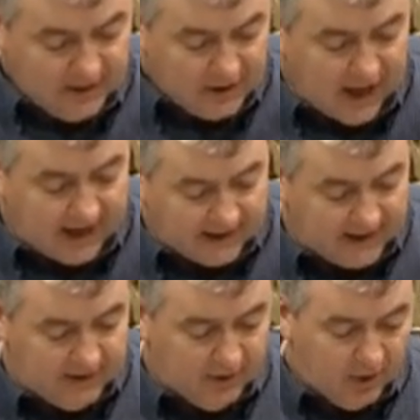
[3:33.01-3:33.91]

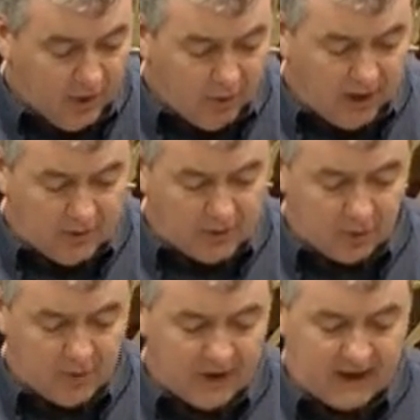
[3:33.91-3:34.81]
Secondly, why was no
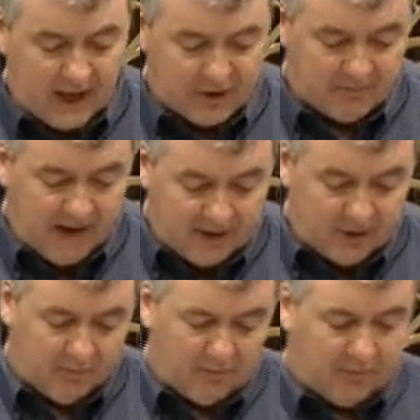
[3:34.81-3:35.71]
communication made
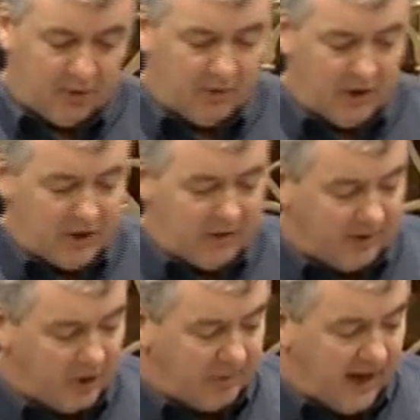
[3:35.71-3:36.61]
to
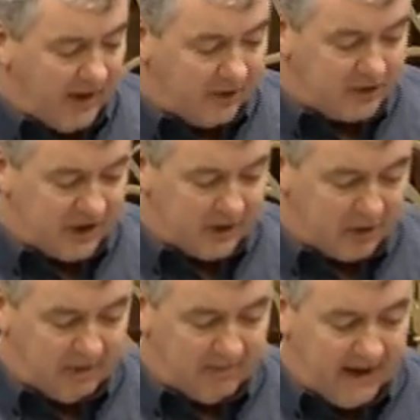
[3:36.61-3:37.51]
recipients prior to
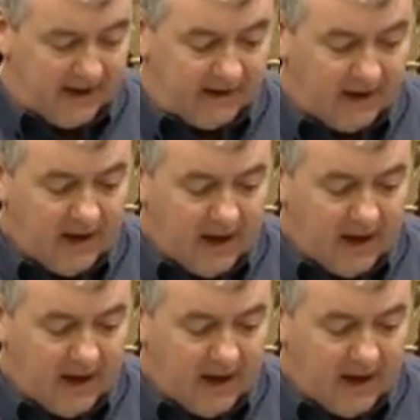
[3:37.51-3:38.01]
changes being made,